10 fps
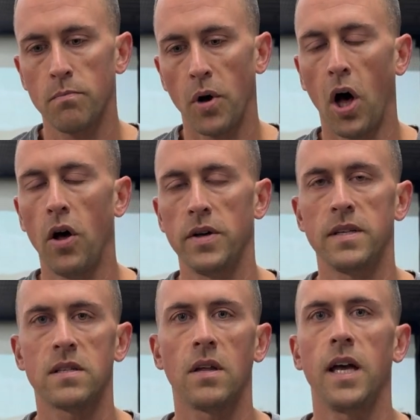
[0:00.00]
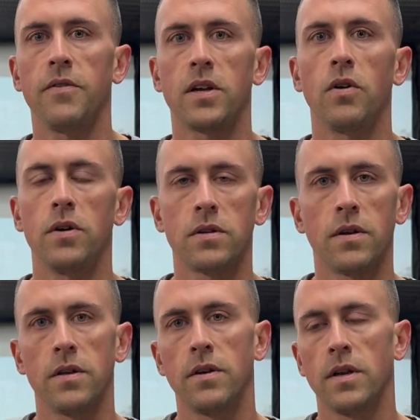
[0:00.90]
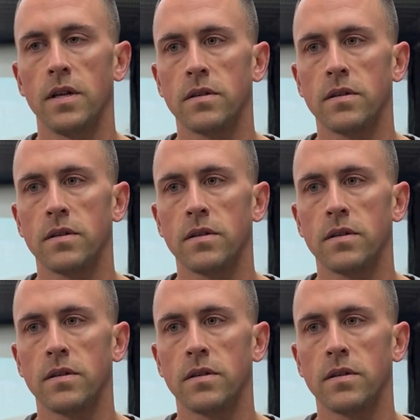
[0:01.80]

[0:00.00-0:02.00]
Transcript: ball is slightly closer to the unit.